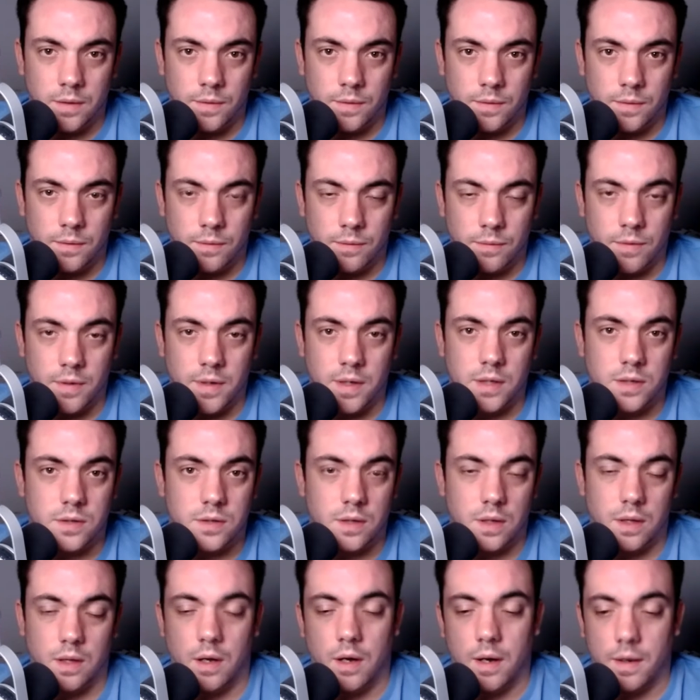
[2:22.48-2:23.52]
For an ex
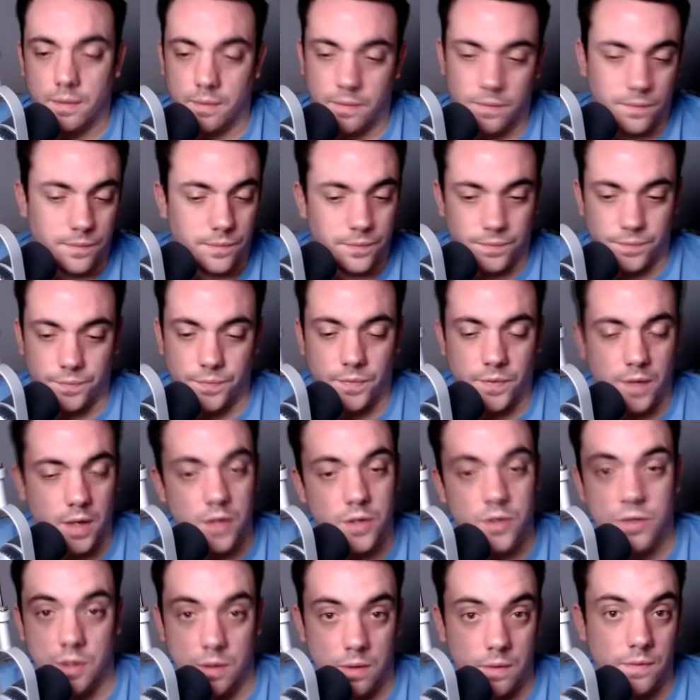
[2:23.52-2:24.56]
like, I'll
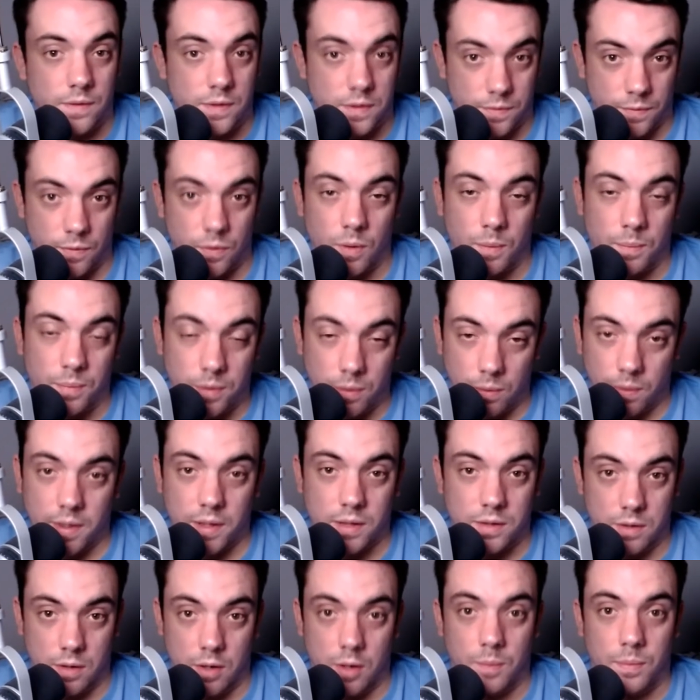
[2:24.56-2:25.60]
show you this for a pure
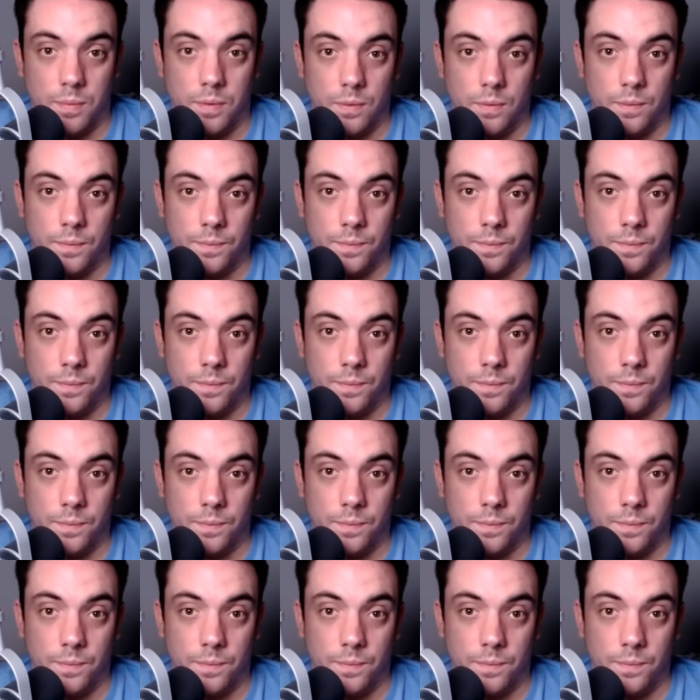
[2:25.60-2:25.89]
example.